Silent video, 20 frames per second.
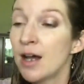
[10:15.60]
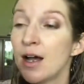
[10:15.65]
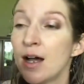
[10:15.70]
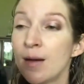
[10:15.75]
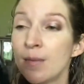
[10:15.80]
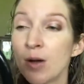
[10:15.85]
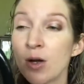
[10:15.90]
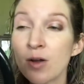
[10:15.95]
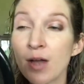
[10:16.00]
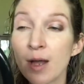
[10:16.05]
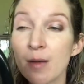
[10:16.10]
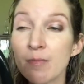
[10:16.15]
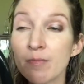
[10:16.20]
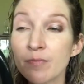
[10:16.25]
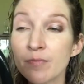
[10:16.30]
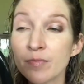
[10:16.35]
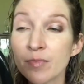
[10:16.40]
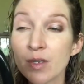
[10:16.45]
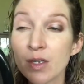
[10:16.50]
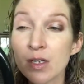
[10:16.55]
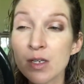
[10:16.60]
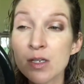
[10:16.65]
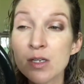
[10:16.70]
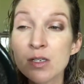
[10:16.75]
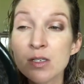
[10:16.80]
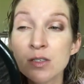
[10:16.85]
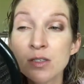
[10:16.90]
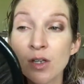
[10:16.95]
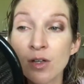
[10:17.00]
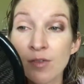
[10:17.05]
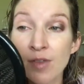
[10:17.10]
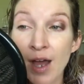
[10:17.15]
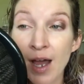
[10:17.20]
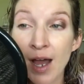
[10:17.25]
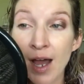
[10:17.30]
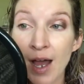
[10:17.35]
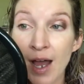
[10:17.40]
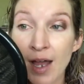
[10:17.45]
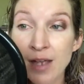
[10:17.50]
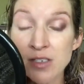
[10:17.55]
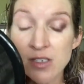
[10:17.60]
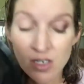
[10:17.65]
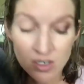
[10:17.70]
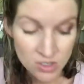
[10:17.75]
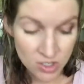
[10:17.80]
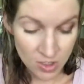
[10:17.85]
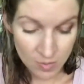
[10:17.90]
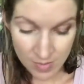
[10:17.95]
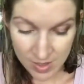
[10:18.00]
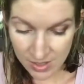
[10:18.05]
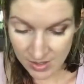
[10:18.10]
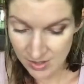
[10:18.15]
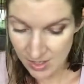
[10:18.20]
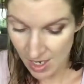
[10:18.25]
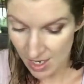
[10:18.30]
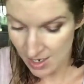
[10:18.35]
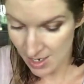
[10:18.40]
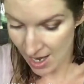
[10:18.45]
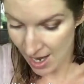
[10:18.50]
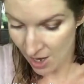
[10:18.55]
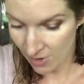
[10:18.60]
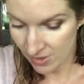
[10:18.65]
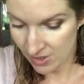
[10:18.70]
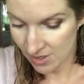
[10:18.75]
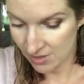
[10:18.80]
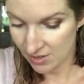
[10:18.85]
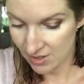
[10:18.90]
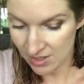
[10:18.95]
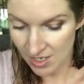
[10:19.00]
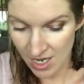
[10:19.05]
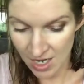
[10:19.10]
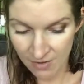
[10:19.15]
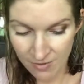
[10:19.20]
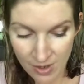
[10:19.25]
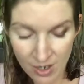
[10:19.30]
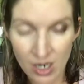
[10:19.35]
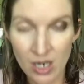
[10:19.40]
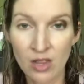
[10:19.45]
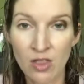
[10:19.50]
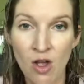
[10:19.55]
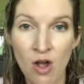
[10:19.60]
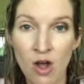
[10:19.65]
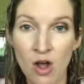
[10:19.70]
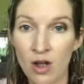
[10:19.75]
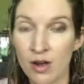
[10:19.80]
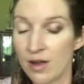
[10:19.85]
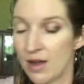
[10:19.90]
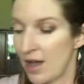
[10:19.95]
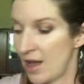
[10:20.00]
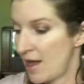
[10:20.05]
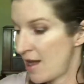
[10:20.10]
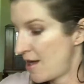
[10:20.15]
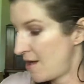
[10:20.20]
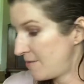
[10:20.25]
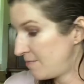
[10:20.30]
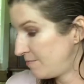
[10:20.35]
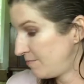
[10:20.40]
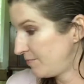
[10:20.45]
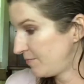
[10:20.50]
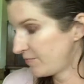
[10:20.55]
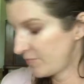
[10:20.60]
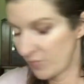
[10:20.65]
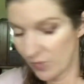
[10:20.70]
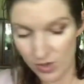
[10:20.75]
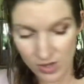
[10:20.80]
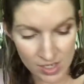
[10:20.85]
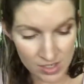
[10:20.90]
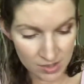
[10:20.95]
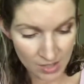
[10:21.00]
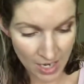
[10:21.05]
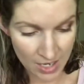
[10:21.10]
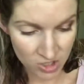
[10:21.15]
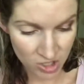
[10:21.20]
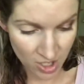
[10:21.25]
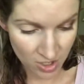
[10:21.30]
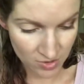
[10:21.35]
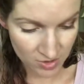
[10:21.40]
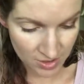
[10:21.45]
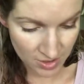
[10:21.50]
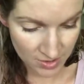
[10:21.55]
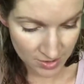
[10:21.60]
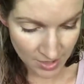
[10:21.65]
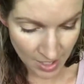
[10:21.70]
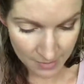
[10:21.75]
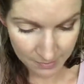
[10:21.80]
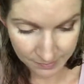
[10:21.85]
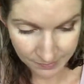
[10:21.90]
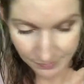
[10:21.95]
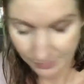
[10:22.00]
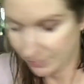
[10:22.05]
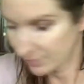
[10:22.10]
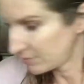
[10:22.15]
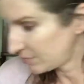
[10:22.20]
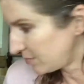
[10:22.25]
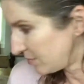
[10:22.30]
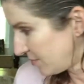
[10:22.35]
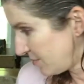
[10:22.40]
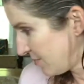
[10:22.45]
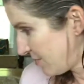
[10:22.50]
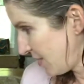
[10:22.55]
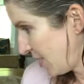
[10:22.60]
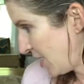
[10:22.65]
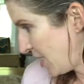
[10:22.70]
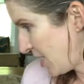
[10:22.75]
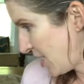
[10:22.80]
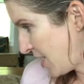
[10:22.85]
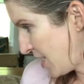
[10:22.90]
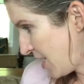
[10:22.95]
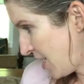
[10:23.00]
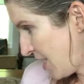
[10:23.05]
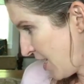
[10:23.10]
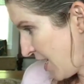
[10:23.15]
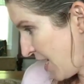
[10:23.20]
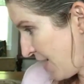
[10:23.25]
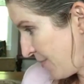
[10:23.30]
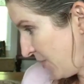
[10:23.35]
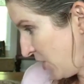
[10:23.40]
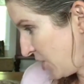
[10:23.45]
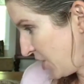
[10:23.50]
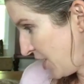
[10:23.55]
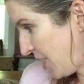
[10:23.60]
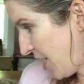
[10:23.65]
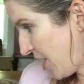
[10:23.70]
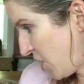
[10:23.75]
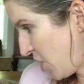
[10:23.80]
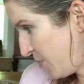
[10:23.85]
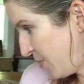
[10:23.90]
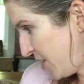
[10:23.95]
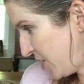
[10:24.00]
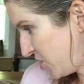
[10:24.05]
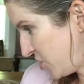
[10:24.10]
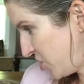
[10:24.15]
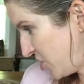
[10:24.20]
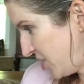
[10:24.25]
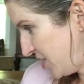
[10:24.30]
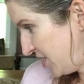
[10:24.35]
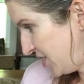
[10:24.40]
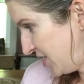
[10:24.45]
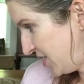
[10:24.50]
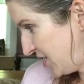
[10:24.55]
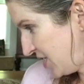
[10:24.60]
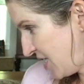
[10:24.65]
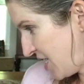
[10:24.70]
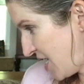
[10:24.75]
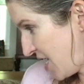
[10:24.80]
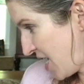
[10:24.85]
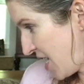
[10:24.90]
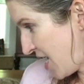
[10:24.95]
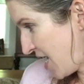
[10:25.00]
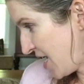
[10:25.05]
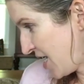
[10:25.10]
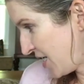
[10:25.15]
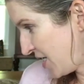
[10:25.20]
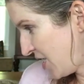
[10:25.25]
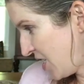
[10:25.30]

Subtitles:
Okay, so that should be set now. It doesn't take very long for these eyeshadows to set. And I'm looking at her picture to see.